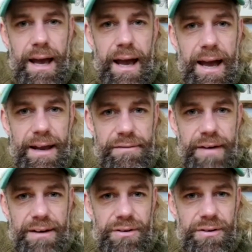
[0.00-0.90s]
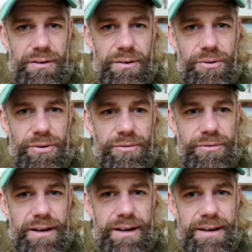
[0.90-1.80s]
at an event,
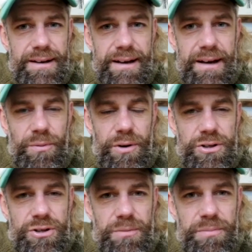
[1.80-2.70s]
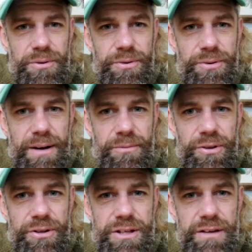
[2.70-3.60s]
or at a workshop, or at one
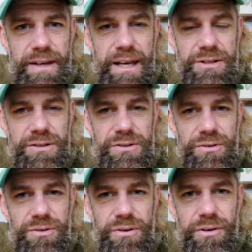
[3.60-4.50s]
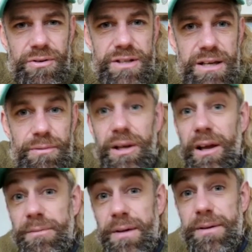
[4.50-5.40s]
of the certifications, or I'll see you
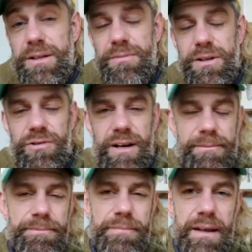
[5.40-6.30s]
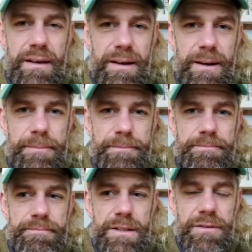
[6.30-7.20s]
online maybe at some of the training.
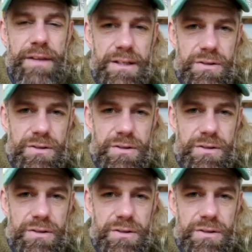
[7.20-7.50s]
So thanks